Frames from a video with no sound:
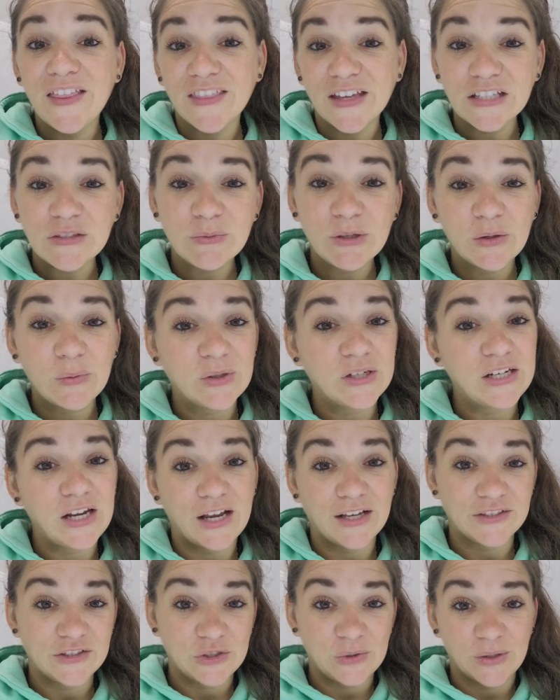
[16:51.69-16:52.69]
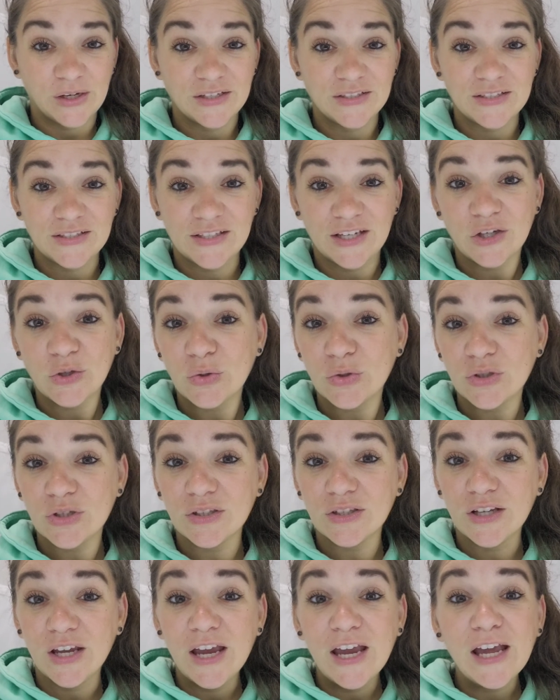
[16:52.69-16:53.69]
That's what I wanted to ask you guys, is that you
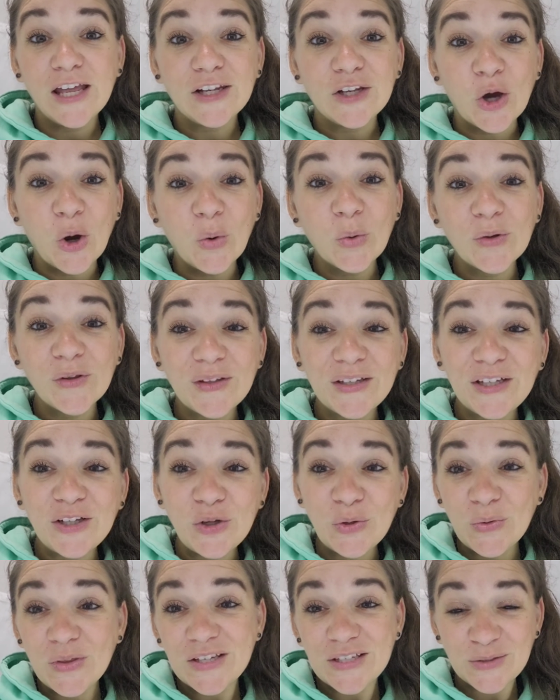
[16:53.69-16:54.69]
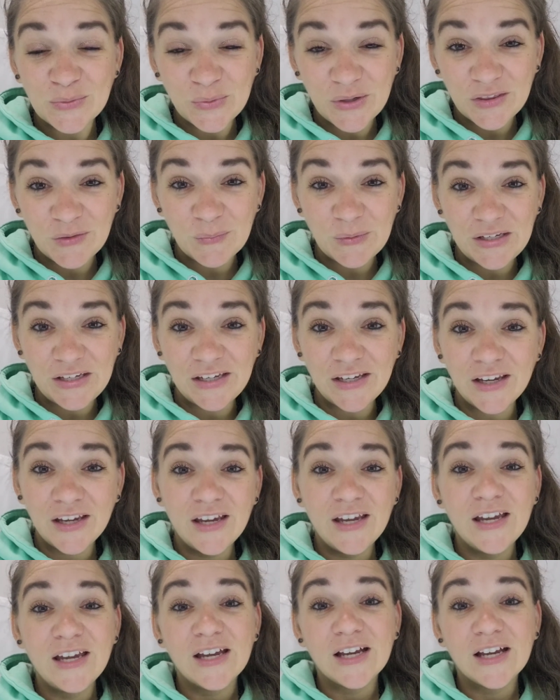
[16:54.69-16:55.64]
should totally do this with me.